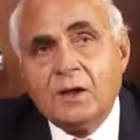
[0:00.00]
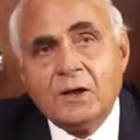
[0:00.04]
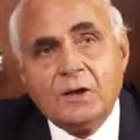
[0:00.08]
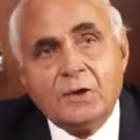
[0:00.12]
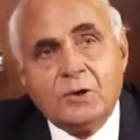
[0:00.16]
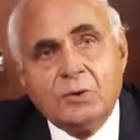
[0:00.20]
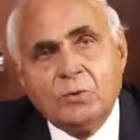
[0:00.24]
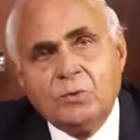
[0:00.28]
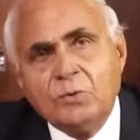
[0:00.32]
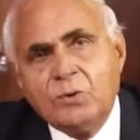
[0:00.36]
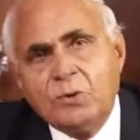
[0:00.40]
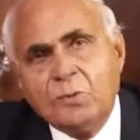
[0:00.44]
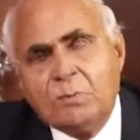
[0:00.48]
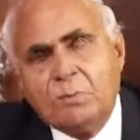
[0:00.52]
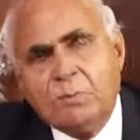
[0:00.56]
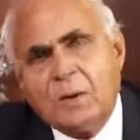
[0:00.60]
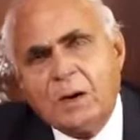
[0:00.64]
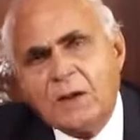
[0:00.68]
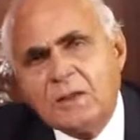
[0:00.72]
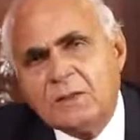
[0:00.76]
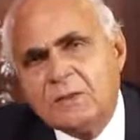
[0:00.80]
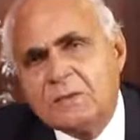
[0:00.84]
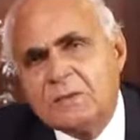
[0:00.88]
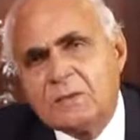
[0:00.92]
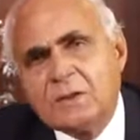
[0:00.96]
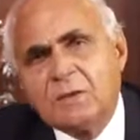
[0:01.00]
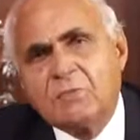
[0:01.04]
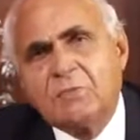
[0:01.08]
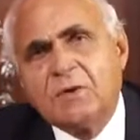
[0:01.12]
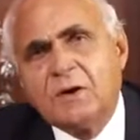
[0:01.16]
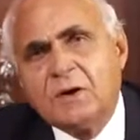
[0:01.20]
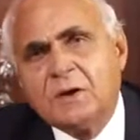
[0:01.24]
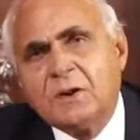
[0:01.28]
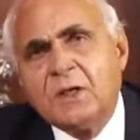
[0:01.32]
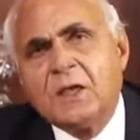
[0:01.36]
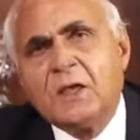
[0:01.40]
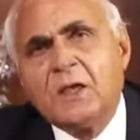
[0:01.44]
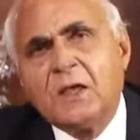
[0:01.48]
during past several
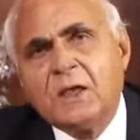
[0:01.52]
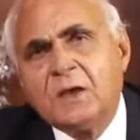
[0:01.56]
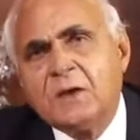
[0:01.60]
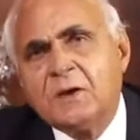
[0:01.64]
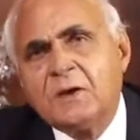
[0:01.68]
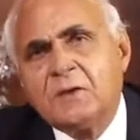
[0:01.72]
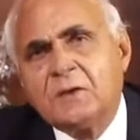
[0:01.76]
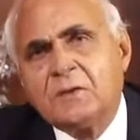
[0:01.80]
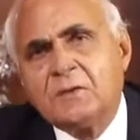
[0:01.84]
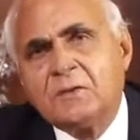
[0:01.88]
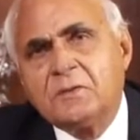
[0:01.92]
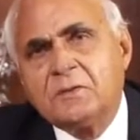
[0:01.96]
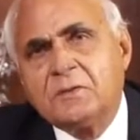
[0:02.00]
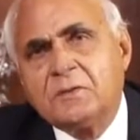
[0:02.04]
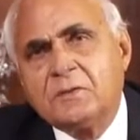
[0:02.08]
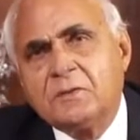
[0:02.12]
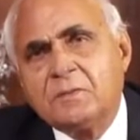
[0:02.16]
decades